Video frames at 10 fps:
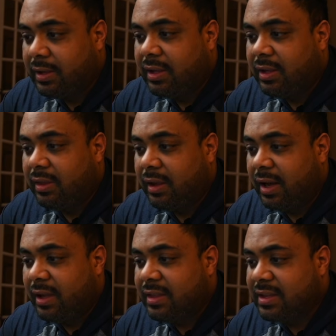
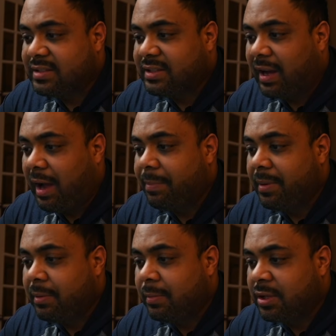this top
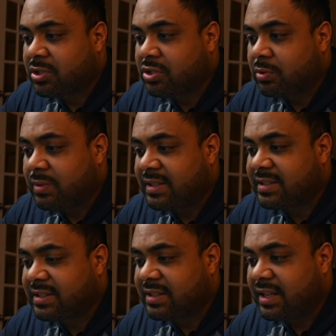image to this
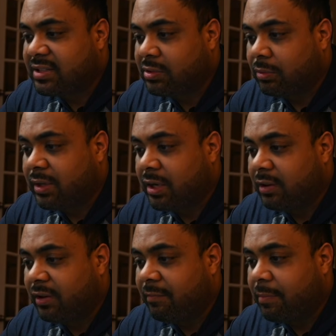stencil here
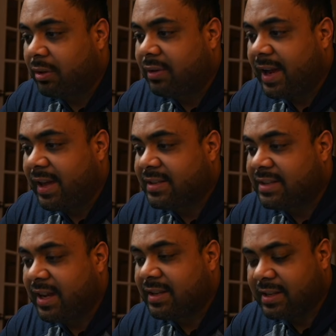of Bill Nye the
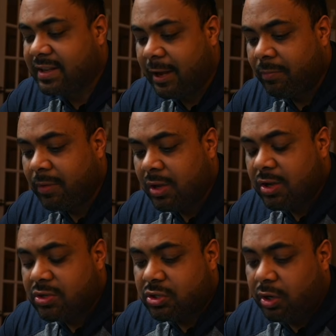Science Guy.
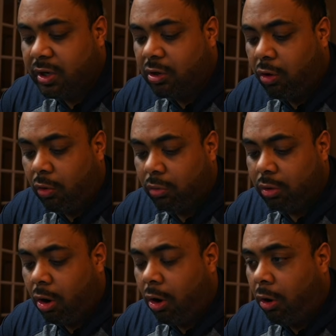So you're going to hold
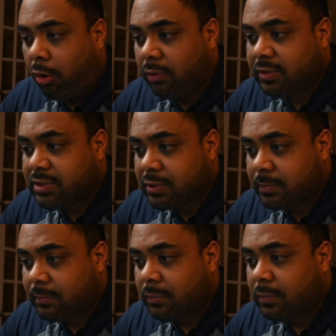Alt
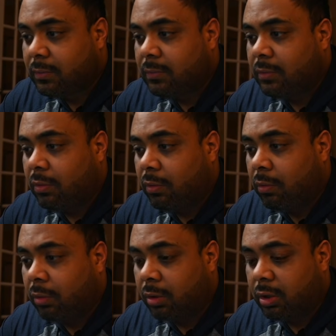
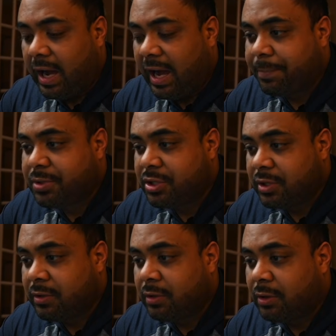or
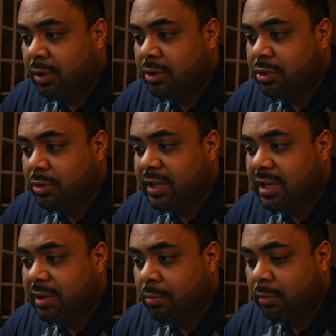Option on your
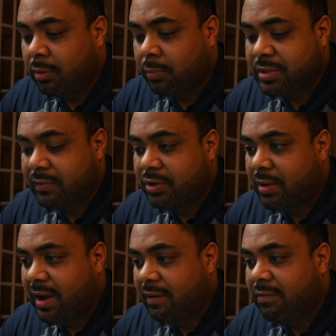keyboard, whichever you
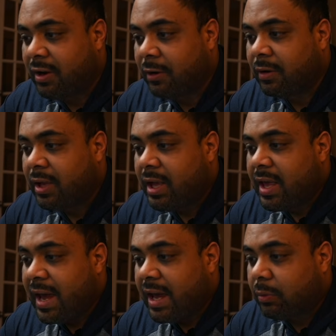have there,
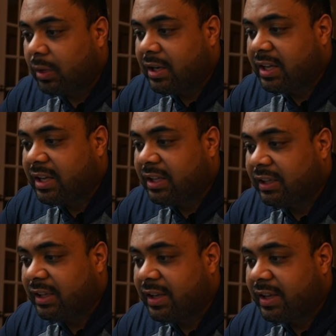and we're going to
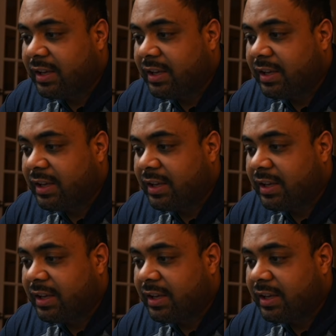click